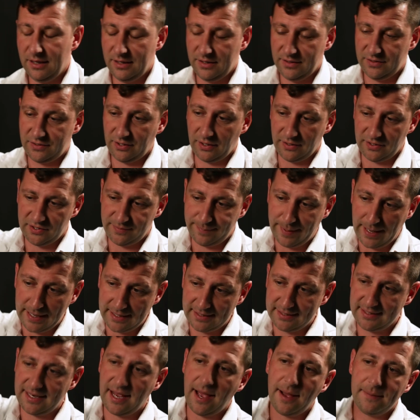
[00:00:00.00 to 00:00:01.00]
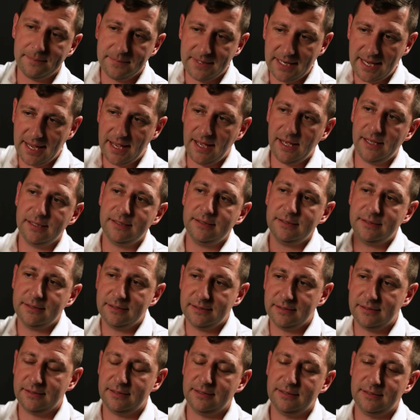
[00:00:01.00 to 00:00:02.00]
So the spanner's come down
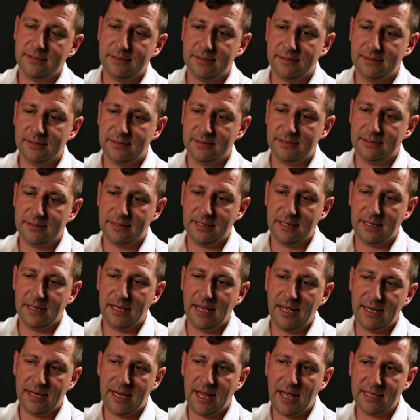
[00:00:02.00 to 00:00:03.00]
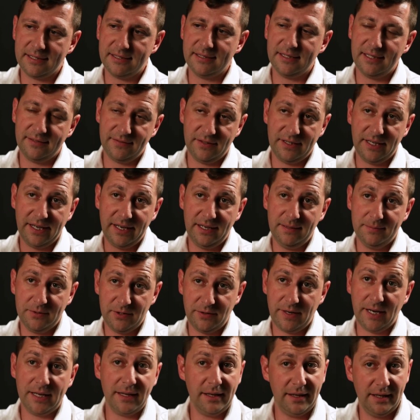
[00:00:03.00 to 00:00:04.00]
and it hasn't even hit him
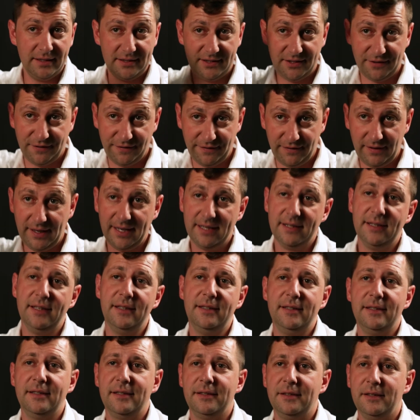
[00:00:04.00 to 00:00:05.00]
directly, it's deflected